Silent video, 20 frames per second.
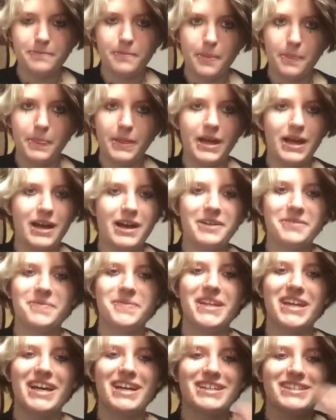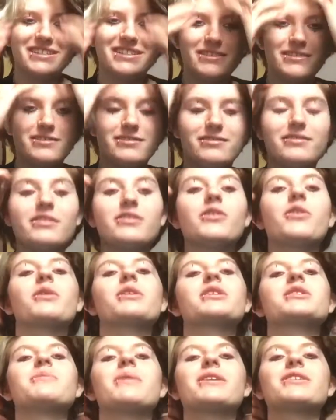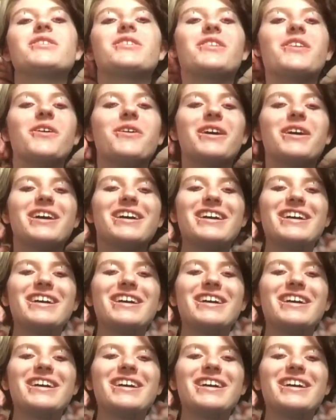Yeah, I don't expect you to know it